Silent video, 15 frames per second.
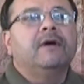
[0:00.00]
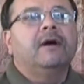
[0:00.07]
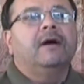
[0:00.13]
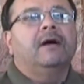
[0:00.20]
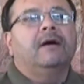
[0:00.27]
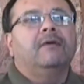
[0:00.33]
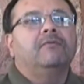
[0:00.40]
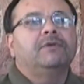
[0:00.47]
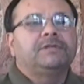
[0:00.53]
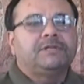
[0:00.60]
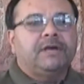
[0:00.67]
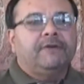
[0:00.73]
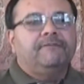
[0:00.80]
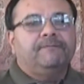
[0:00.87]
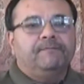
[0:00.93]
uh, which
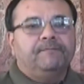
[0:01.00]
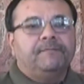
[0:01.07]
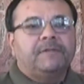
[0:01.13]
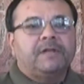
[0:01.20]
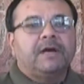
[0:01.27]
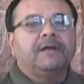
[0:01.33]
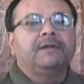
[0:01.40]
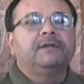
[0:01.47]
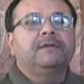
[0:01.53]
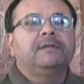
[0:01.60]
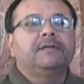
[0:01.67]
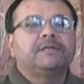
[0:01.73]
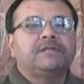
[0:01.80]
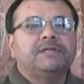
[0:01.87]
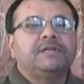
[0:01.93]
I've done
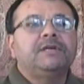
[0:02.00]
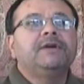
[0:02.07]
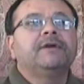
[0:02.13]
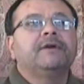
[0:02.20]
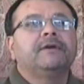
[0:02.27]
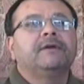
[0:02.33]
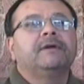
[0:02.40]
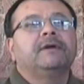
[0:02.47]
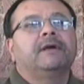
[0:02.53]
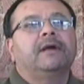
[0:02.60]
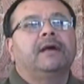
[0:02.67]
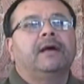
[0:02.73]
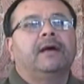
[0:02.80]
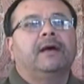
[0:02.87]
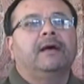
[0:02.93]
this year,
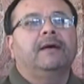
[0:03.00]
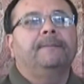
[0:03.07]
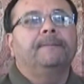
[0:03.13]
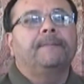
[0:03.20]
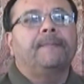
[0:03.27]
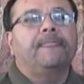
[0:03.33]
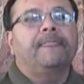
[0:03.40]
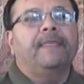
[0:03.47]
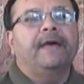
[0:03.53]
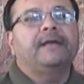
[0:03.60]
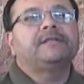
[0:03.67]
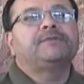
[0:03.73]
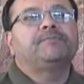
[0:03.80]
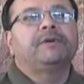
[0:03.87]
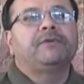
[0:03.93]
um,
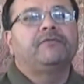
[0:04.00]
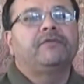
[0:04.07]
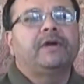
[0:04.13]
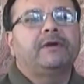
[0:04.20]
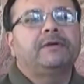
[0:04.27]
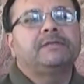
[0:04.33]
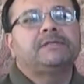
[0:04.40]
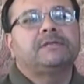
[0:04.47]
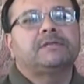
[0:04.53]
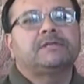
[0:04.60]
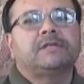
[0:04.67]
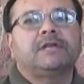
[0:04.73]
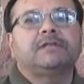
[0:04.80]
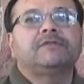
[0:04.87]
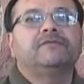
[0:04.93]
that's been very
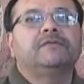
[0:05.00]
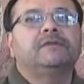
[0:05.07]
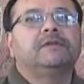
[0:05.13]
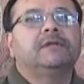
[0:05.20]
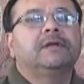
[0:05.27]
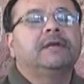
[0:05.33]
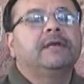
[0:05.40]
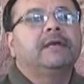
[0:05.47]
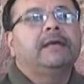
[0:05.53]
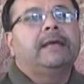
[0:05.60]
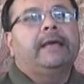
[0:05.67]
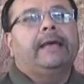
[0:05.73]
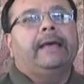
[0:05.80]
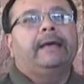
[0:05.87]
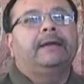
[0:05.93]
successful.
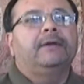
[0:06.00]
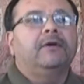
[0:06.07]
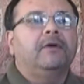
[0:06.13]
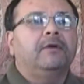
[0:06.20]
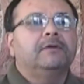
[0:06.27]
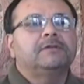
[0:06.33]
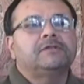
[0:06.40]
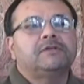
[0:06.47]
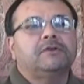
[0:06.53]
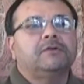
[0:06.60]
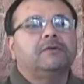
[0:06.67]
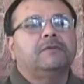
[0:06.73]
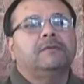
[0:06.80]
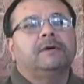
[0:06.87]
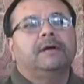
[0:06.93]
And
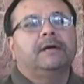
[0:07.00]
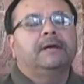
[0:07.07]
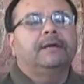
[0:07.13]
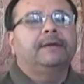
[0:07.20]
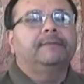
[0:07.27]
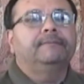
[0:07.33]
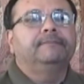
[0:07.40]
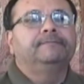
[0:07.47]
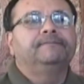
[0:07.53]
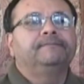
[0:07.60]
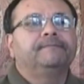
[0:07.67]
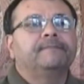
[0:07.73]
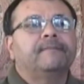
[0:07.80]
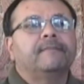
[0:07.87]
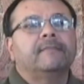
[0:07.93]
also, um,
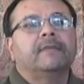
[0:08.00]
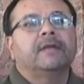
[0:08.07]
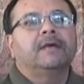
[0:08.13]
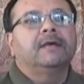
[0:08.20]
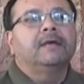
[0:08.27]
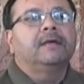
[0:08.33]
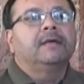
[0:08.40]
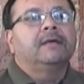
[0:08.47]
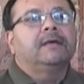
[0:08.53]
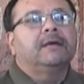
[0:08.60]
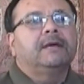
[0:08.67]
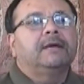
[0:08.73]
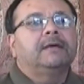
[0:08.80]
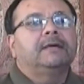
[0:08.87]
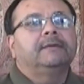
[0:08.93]

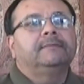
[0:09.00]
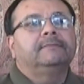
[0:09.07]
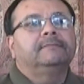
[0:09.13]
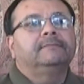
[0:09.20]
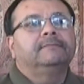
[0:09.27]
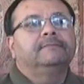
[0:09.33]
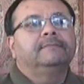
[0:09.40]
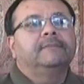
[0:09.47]
um,